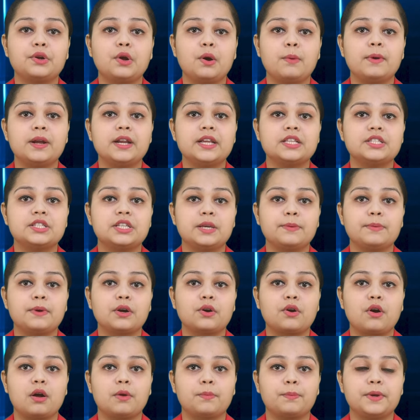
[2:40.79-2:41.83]
Global
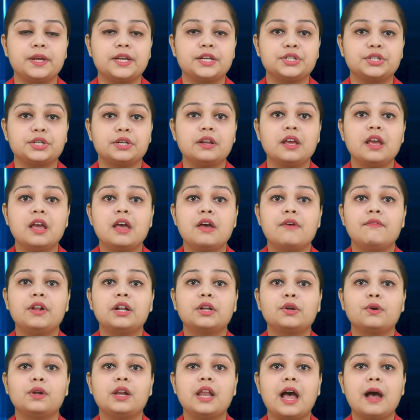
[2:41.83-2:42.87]
Ichiba Corporation will
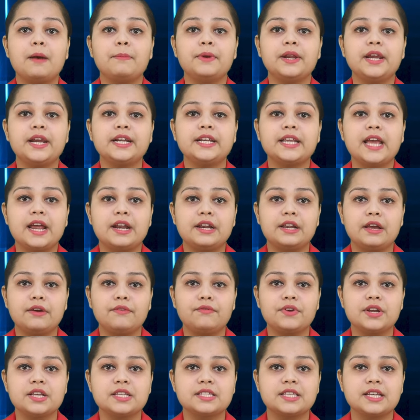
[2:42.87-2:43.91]
collaborate and
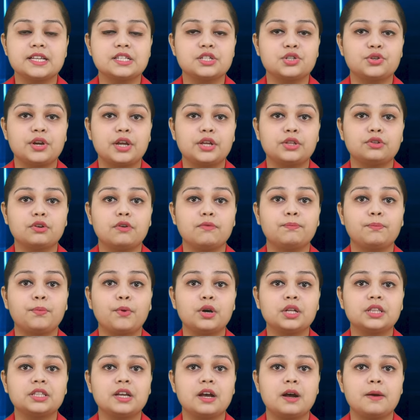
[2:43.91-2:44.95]
leverage the strength of
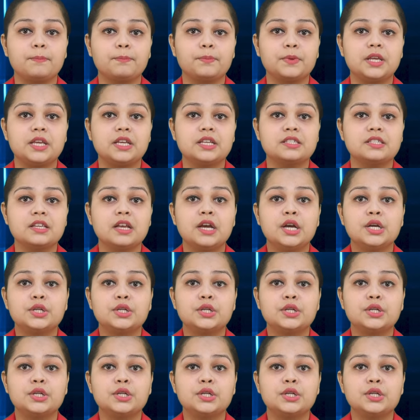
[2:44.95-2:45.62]
both companies